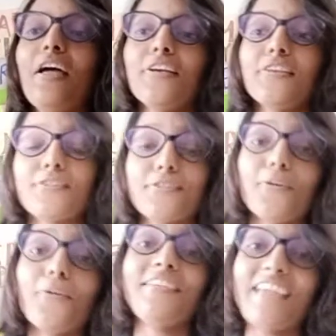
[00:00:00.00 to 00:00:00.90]

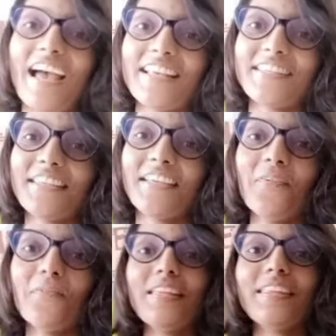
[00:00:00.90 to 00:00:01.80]
So yes,
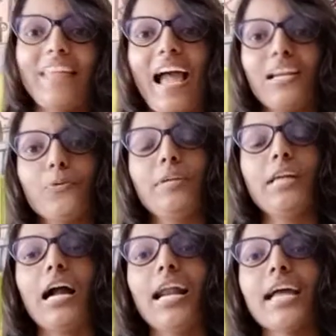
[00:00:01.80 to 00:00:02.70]
with that we
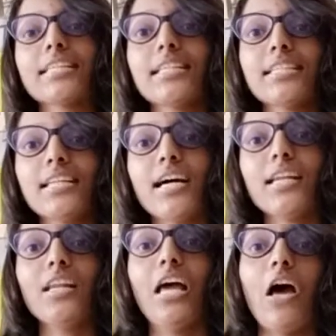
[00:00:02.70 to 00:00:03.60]
are actually
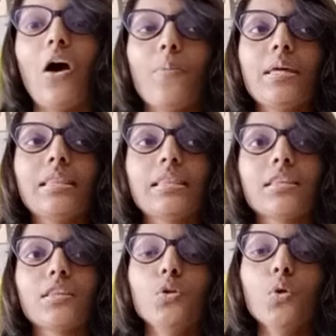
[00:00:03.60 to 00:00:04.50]
done with
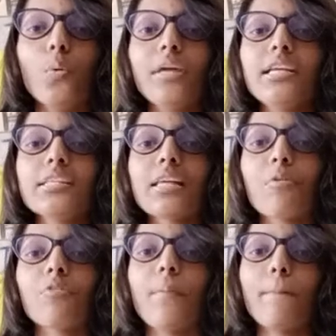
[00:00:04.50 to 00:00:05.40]
knowing
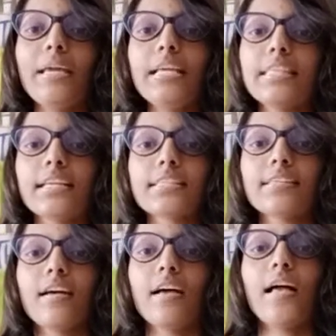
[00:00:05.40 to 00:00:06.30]
some of the basics
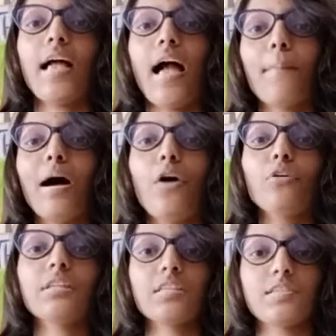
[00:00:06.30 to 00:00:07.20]

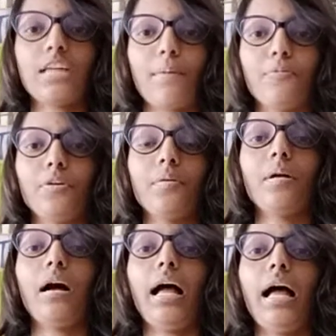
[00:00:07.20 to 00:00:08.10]
about this
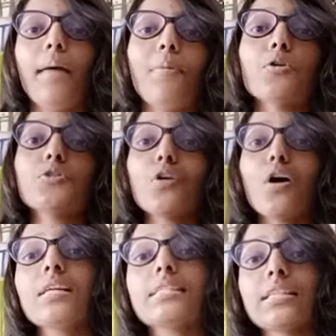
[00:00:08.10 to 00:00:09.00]
chapter, about
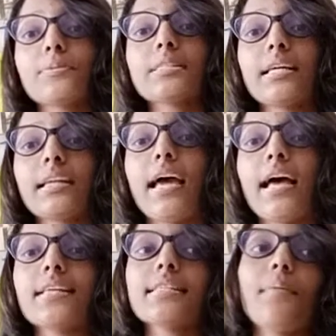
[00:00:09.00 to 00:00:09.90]
solids, liquids and
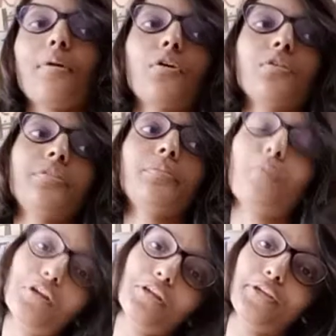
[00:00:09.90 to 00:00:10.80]
gas, about
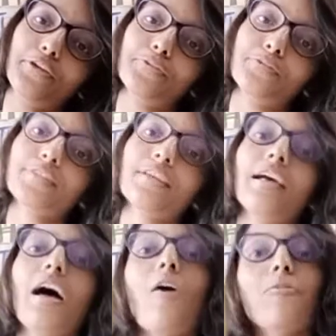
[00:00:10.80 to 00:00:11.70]
molecules
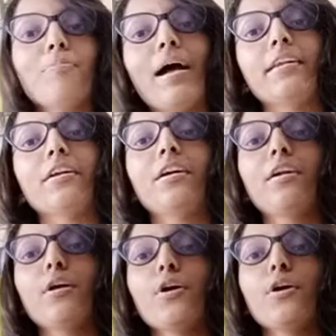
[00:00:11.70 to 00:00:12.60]
of
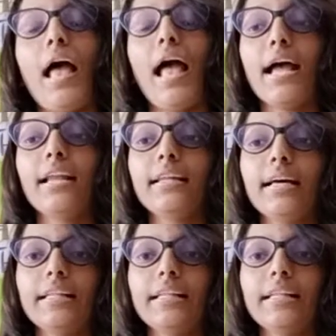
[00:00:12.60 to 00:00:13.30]
matter. And